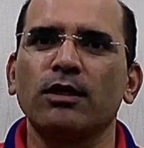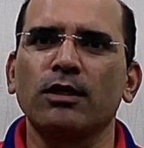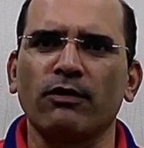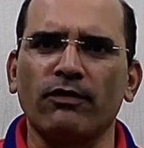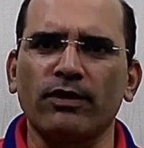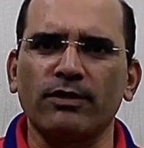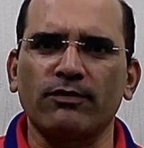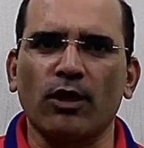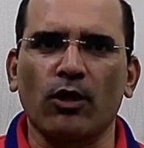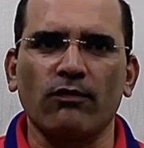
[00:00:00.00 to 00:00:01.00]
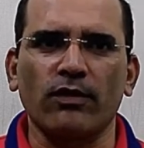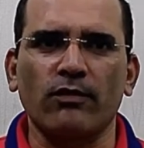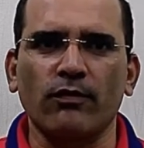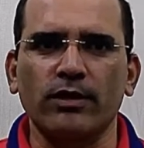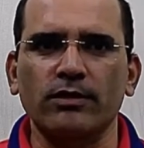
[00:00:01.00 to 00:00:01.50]
We have received a lot of
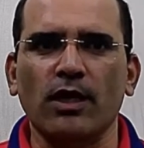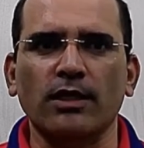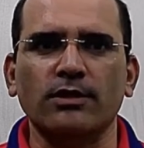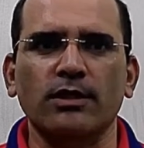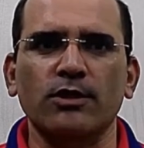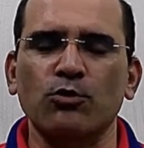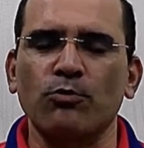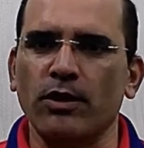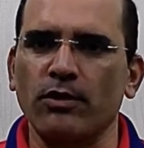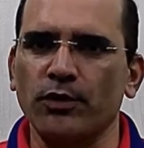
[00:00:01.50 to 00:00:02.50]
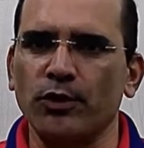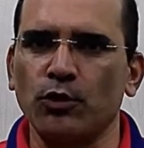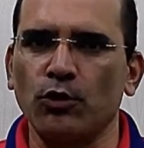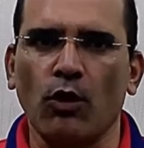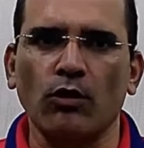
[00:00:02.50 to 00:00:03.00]
requests asking us to make a video
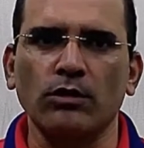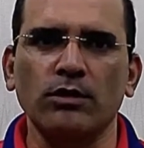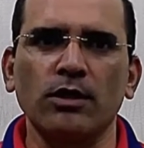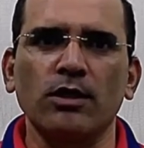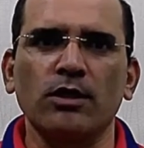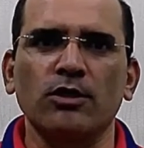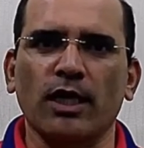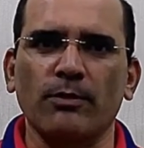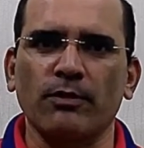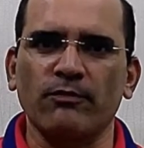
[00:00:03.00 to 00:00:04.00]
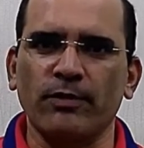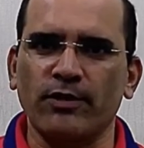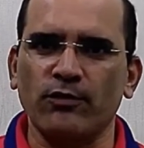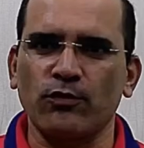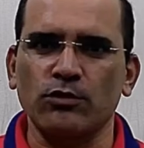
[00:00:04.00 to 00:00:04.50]
on the type of
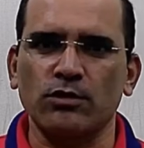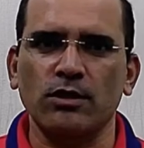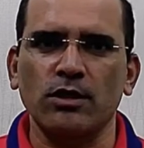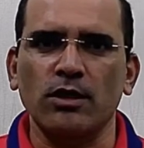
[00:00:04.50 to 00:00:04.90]
microphones.